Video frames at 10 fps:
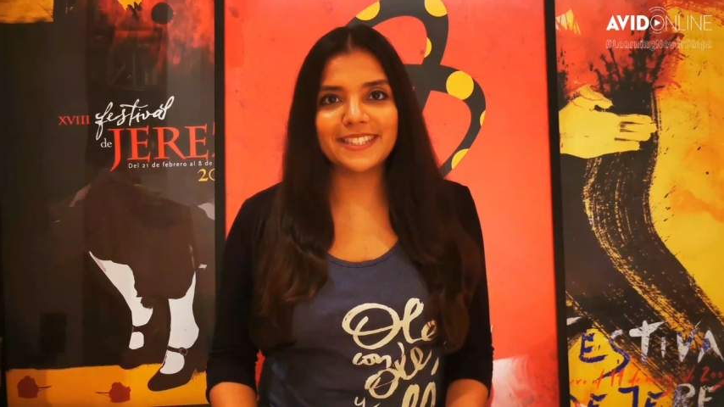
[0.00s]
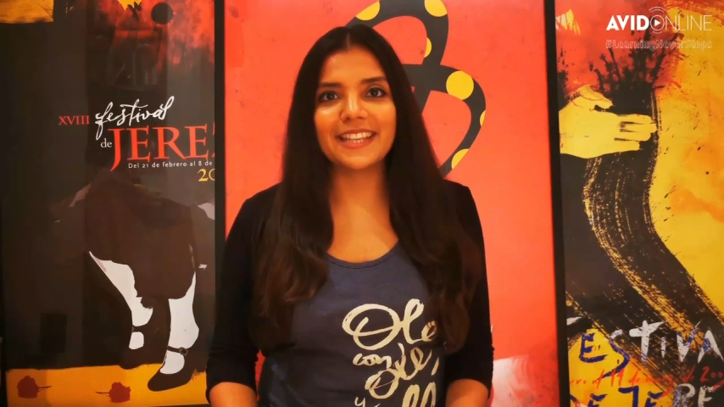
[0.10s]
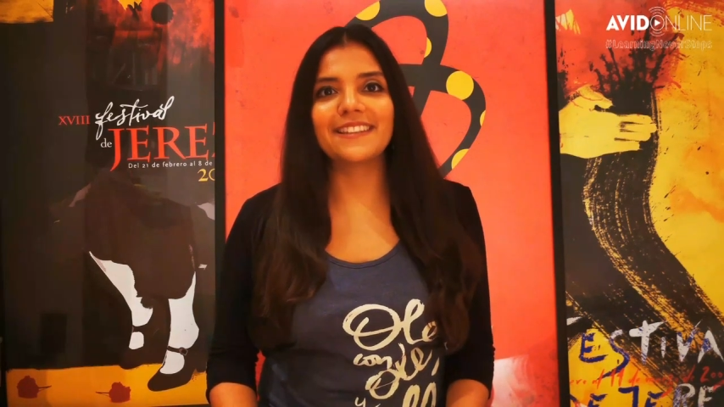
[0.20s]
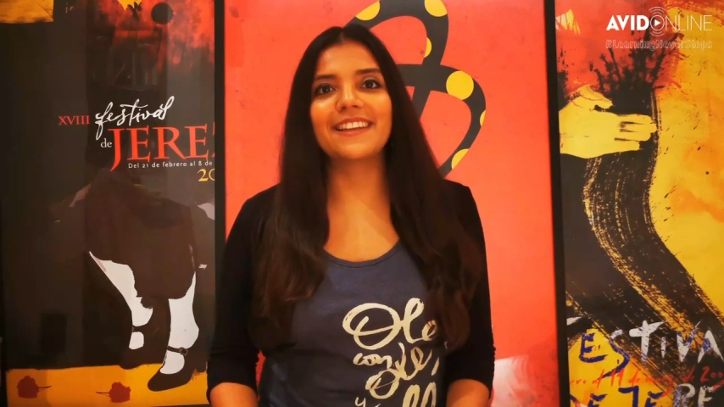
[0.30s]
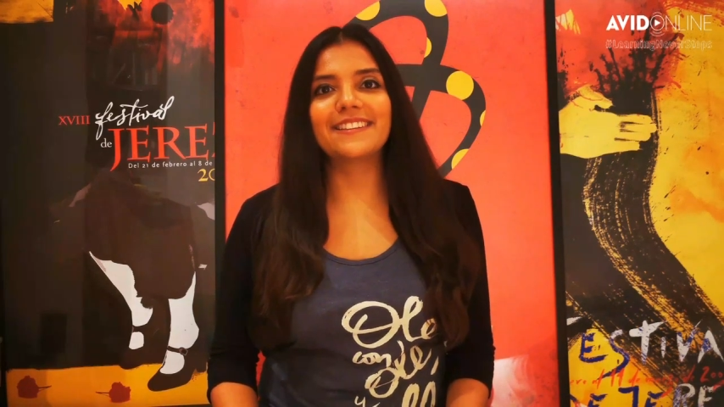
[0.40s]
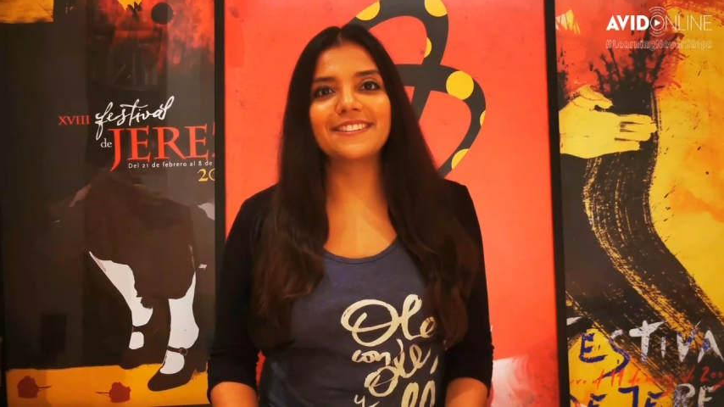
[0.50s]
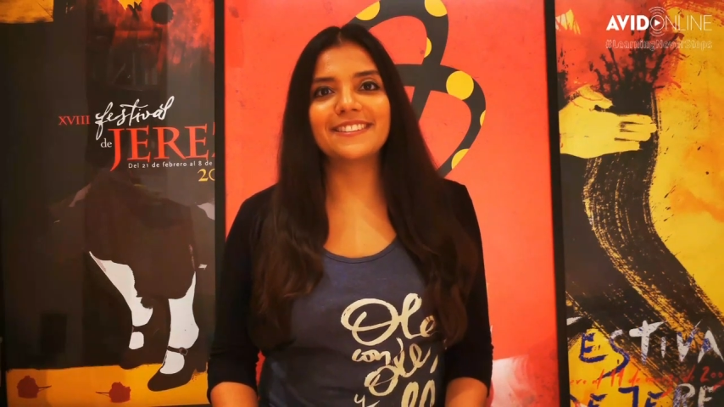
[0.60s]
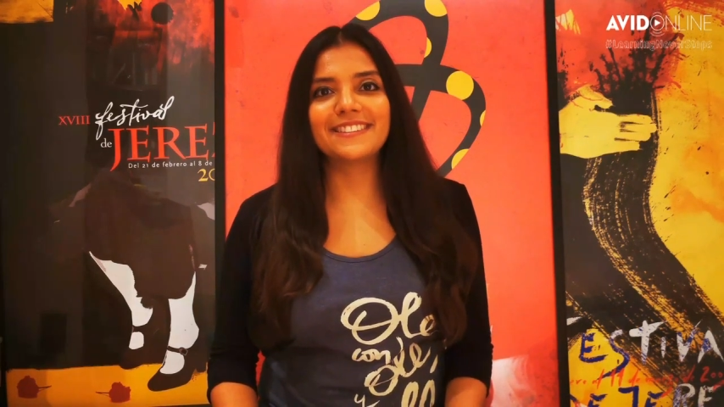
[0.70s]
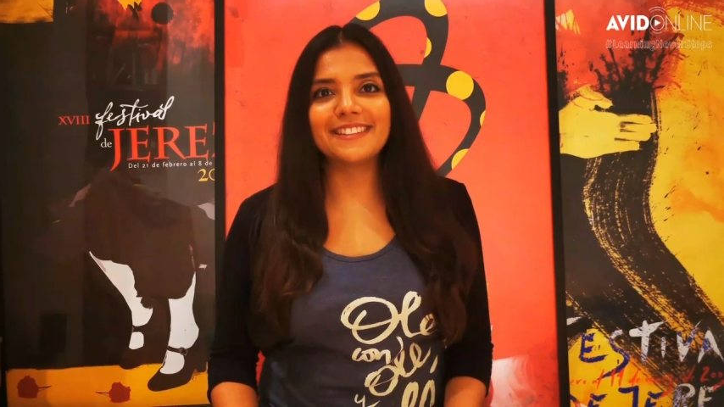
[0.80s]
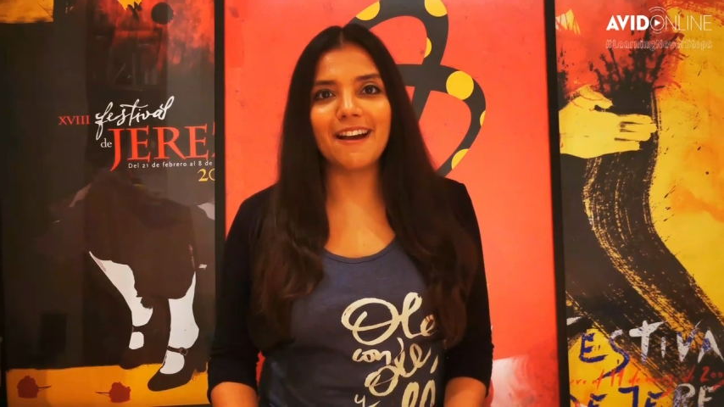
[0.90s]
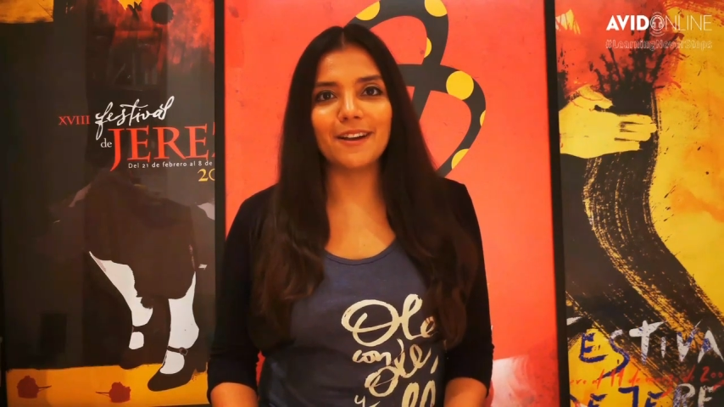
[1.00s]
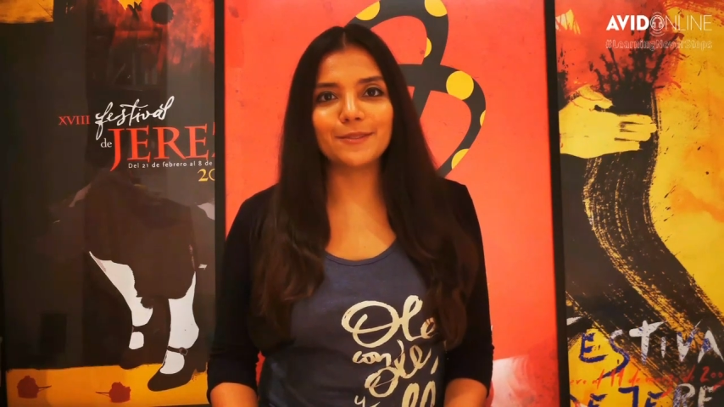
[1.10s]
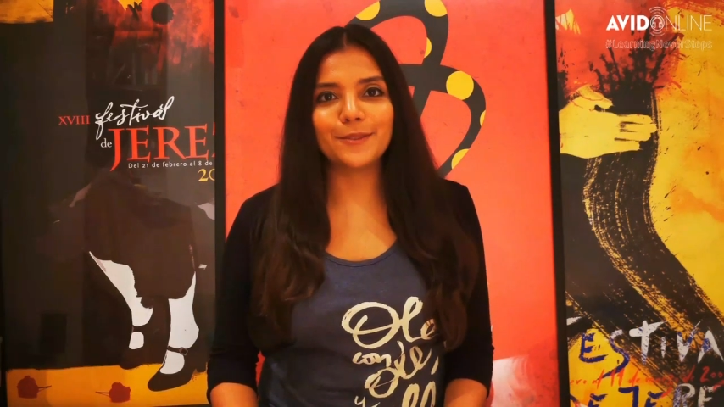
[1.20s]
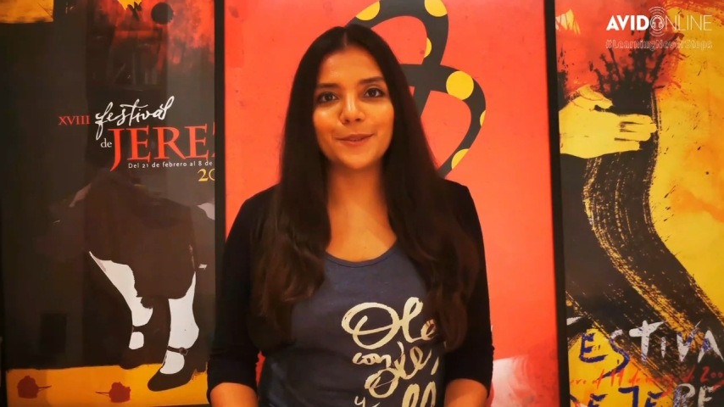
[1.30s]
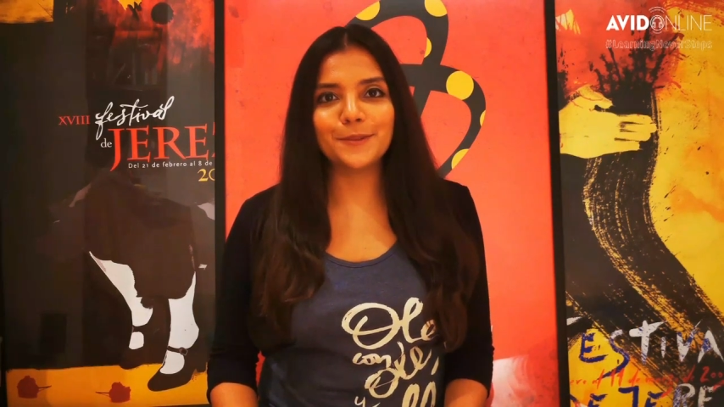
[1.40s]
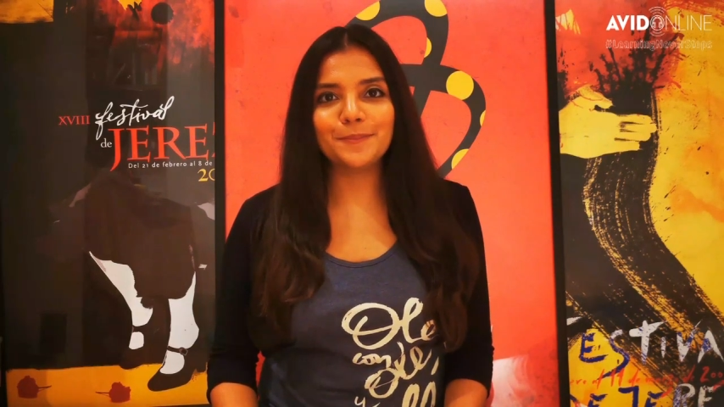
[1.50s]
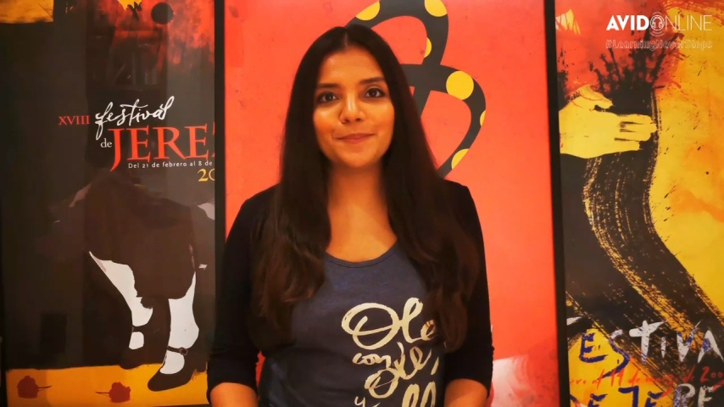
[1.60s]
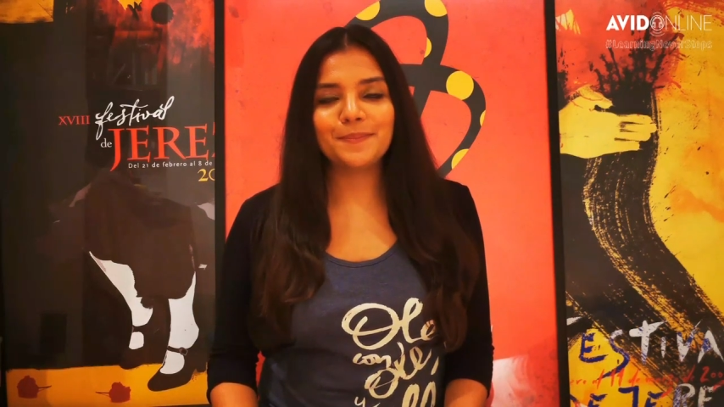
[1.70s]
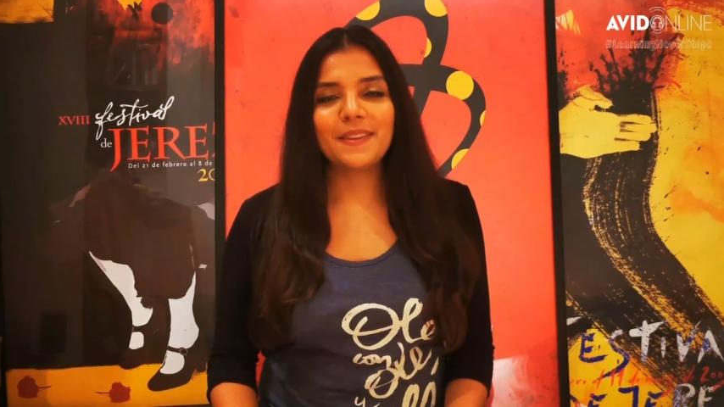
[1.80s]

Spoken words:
dedicated to this art form